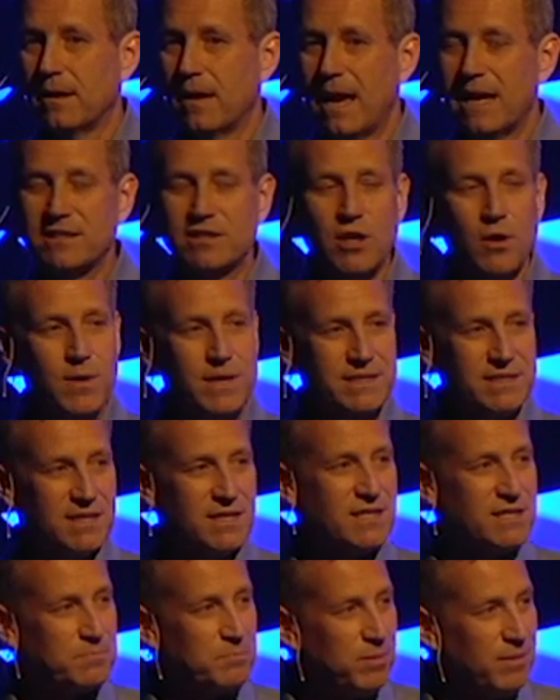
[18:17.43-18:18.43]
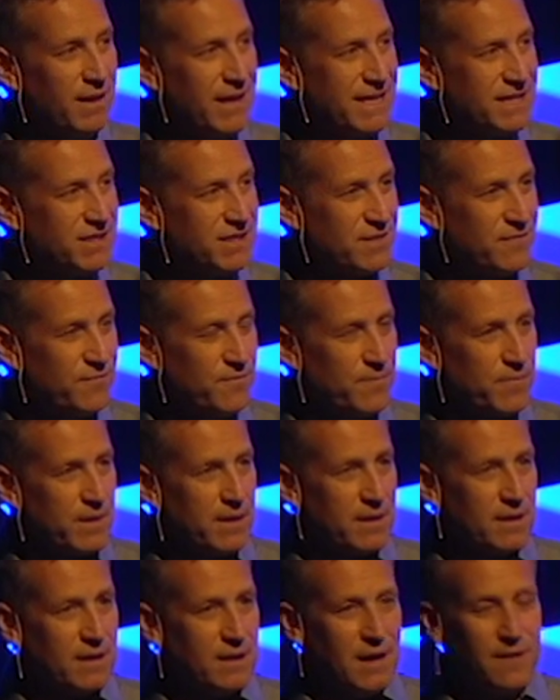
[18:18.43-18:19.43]
And so it's this place of
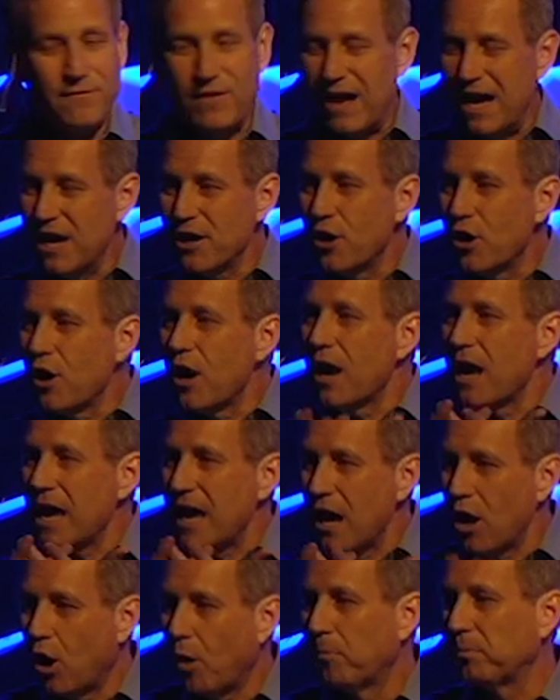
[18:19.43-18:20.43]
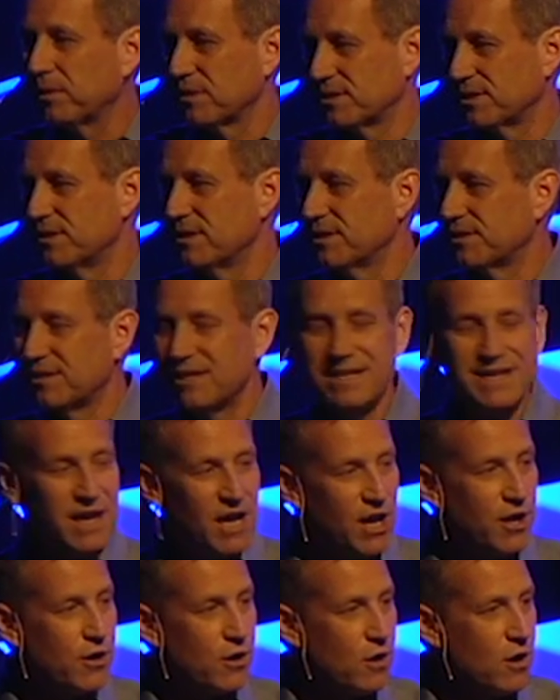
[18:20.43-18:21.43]
utter helplessness and
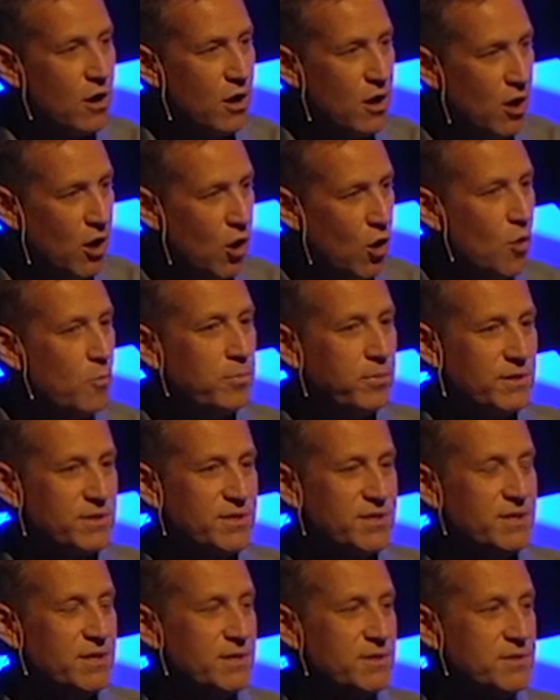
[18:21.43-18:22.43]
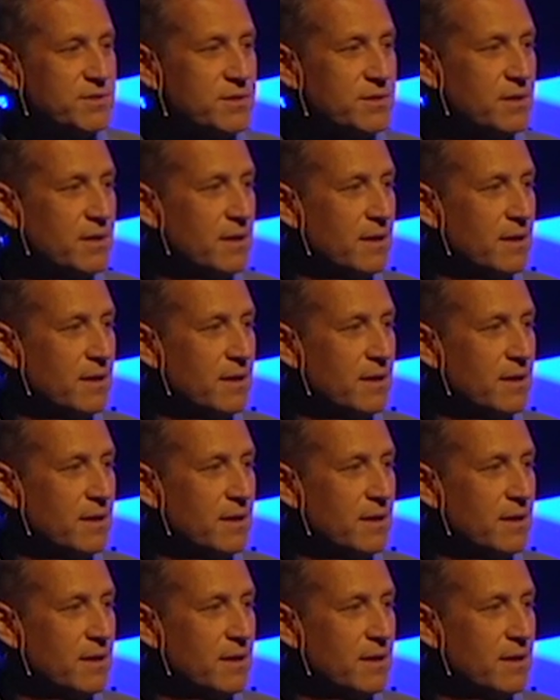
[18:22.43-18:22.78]
utter hopelessness.